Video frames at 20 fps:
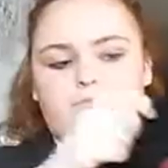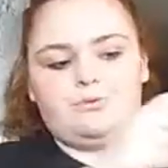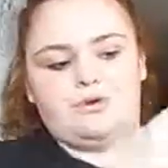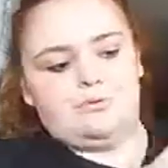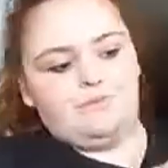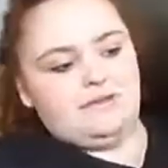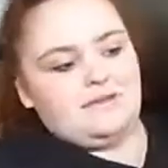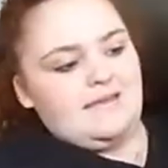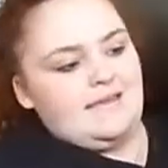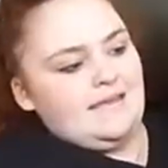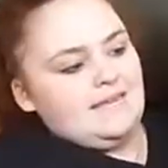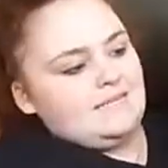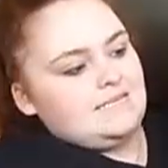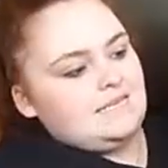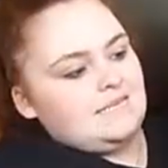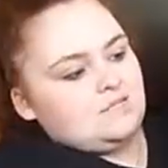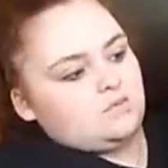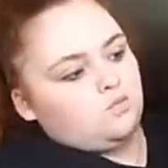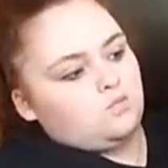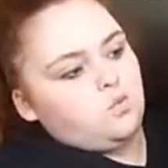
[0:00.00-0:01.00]
going to bring one day. It
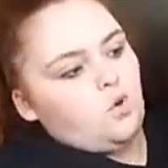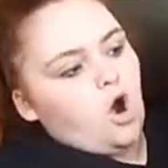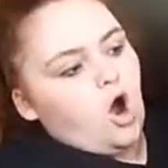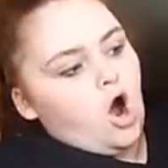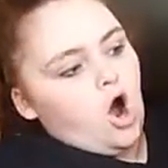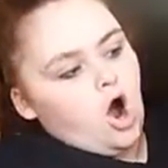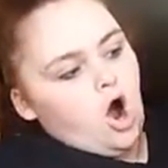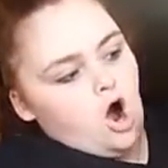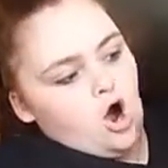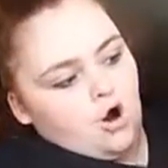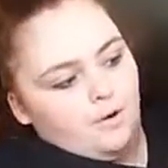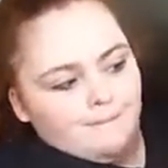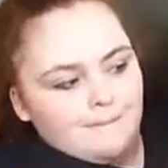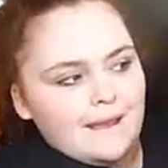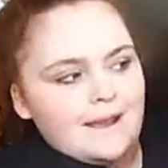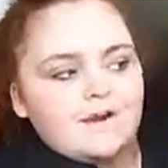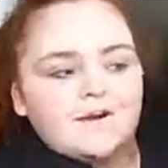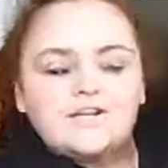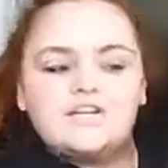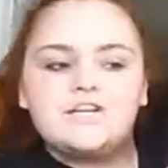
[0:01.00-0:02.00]
says, "Roar!
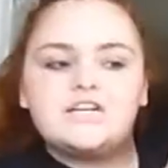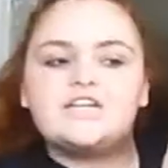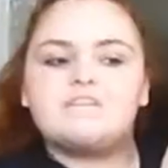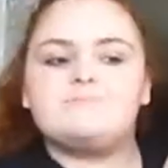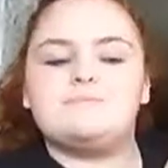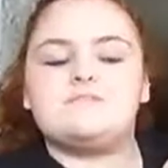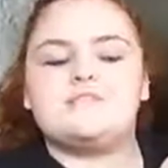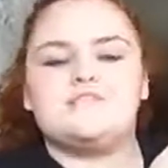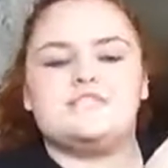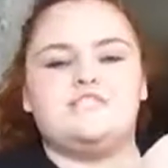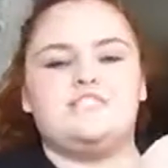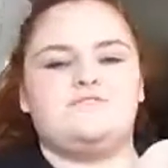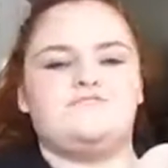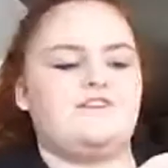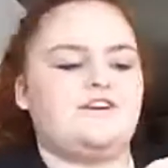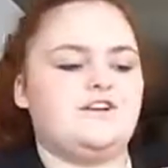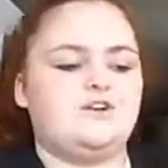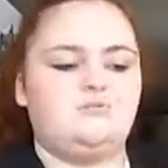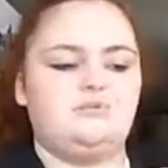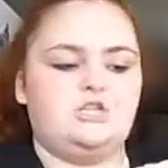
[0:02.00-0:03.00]
Merry Christmas," because he's
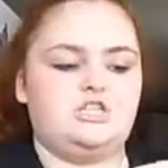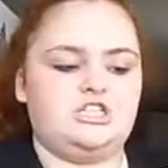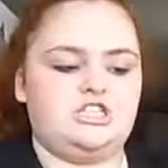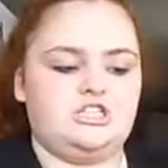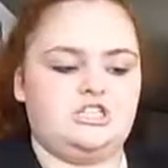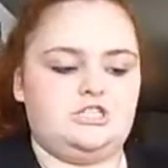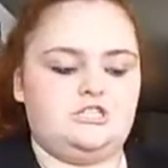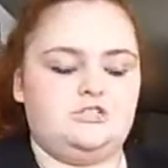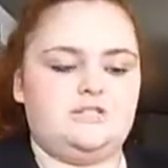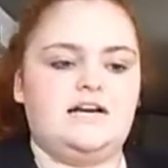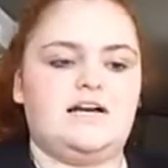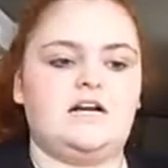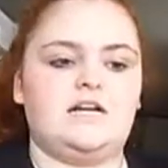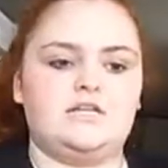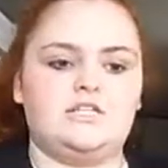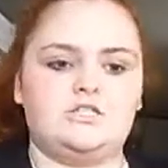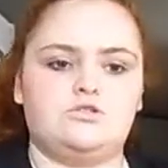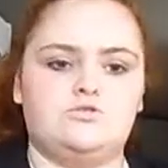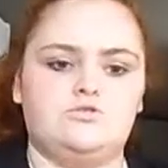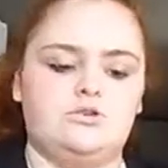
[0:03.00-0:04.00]
very much into
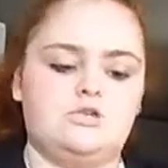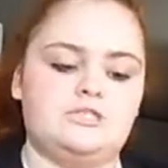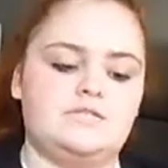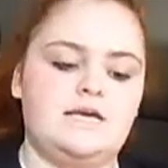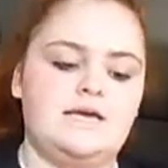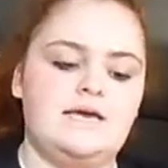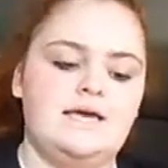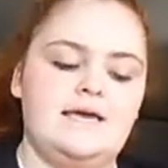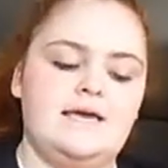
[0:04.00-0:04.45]
dinosaurs.